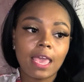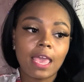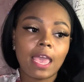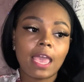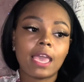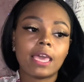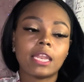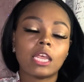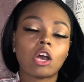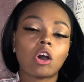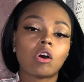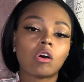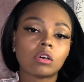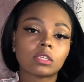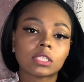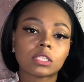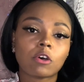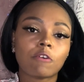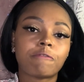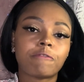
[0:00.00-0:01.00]
and it
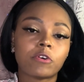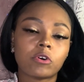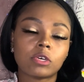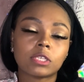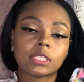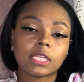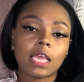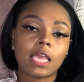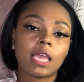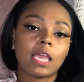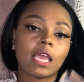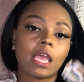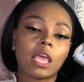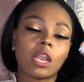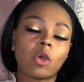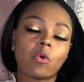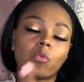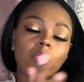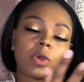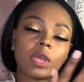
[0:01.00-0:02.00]
also falls in
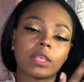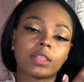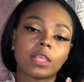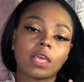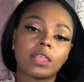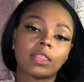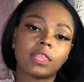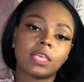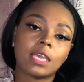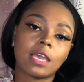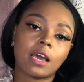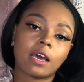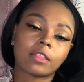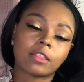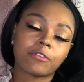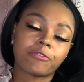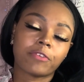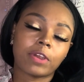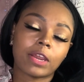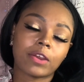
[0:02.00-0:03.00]
with the
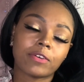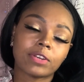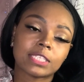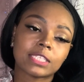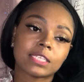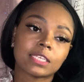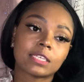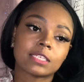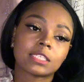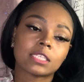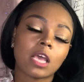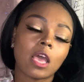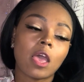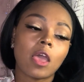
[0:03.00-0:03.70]
other fragrances